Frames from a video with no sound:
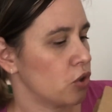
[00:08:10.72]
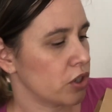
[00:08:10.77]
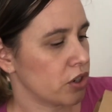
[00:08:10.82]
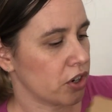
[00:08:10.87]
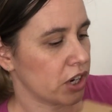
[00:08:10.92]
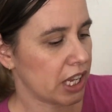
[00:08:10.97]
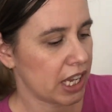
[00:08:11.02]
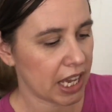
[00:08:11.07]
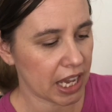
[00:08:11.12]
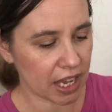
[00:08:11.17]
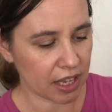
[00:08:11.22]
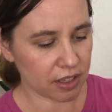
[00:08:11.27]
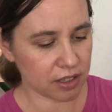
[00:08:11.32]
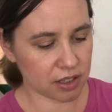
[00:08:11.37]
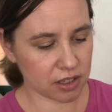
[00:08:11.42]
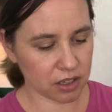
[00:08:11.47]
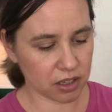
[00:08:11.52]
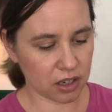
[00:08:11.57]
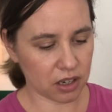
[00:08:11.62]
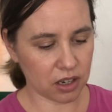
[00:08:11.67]
order a
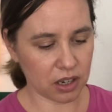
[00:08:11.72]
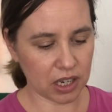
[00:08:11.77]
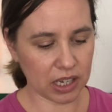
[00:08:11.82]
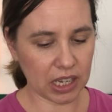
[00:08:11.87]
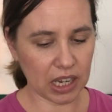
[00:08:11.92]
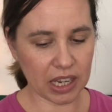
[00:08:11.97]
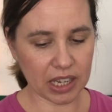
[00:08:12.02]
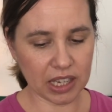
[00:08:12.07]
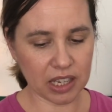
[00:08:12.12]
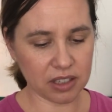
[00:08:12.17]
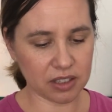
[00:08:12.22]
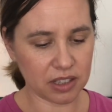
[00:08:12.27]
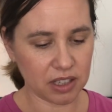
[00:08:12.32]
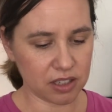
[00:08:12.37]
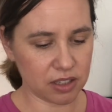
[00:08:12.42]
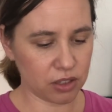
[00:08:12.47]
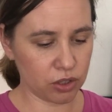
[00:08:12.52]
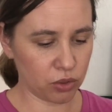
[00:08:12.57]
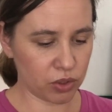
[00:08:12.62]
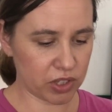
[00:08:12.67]
kit, I guess they
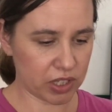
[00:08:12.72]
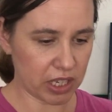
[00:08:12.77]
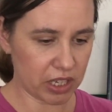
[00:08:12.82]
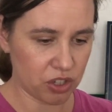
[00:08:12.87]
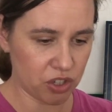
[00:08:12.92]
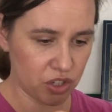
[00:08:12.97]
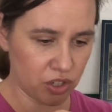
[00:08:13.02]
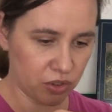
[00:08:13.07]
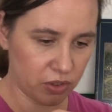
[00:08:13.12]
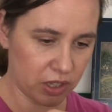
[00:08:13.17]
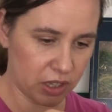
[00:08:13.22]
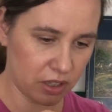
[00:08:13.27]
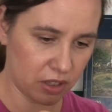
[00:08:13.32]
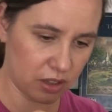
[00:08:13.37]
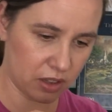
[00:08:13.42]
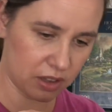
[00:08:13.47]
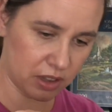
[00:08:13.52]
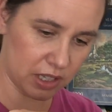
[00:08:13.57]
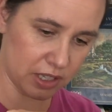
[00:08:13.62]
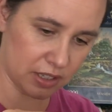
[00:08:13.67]
still send you
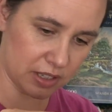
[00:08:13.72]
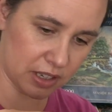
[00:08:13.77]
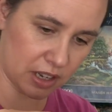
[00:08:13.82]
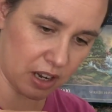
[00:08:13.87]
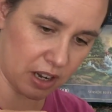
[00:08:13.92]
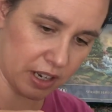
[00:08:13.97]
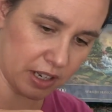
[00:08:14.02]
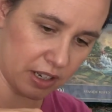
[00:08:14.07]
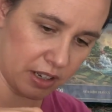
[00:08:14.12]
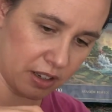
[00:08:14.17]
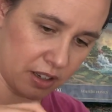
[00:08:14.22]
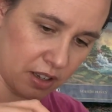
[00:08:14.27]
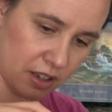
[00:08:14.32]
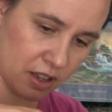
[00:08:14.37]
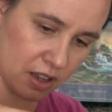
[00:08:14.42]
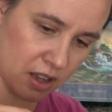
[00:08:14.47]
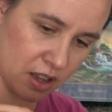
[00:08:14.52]
this kind of.